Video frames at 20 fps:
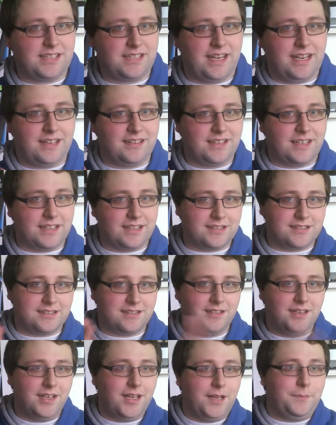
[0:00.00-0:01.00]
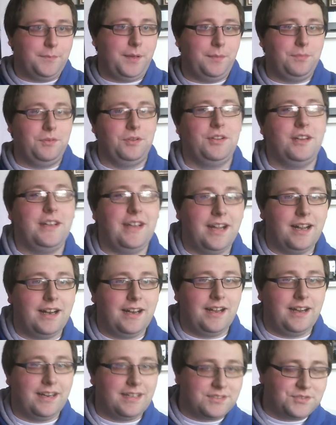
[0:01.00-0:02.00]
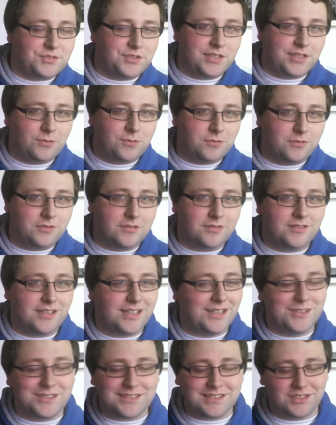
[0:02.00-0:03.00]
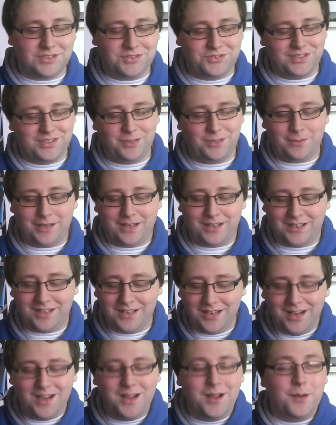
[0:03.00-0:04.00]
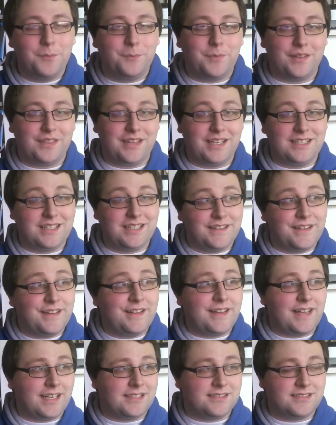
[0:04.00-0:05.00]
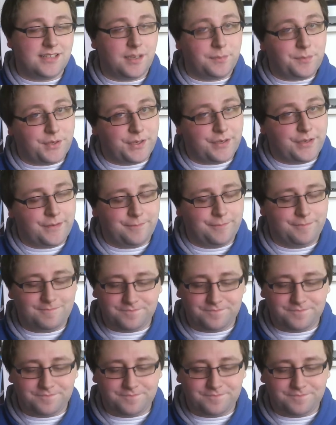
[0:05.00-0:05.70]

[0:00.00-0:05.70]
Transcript: and like people look at it and it's really cool, and it does sounds really weird, but they did the Last Supper,